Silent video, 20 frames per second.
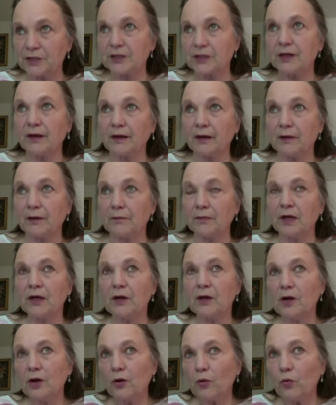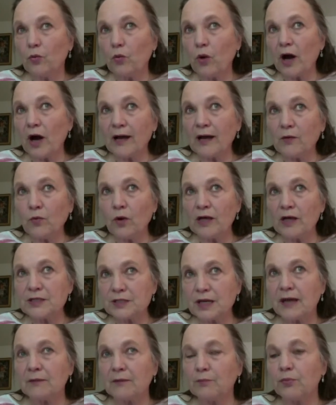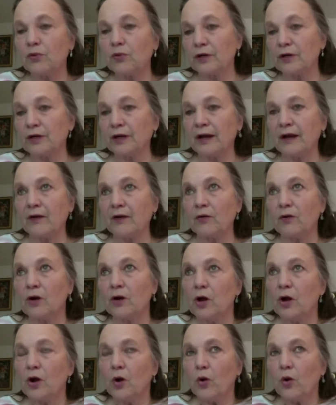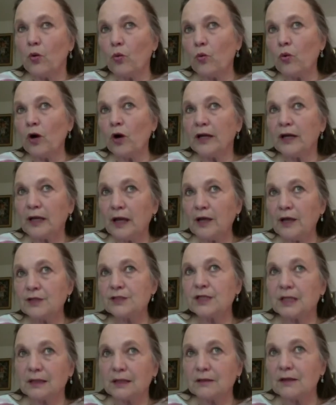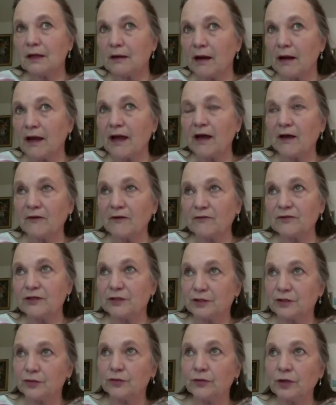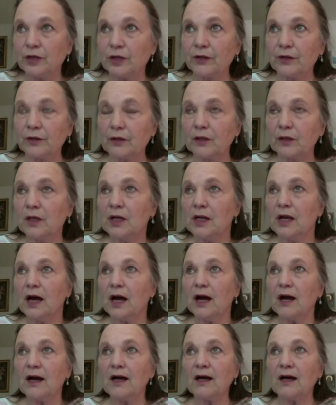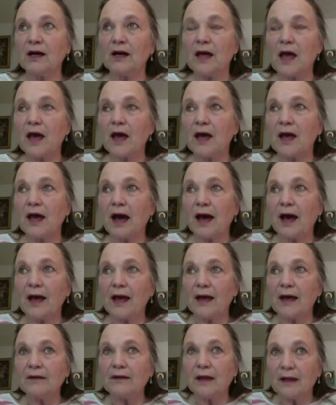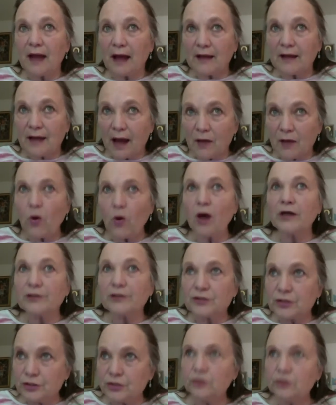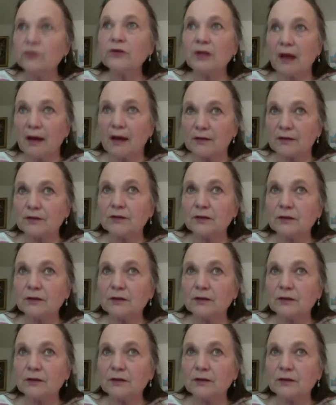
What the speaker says: time. Why was I born now? What is it that I have to do here? And I want to do that.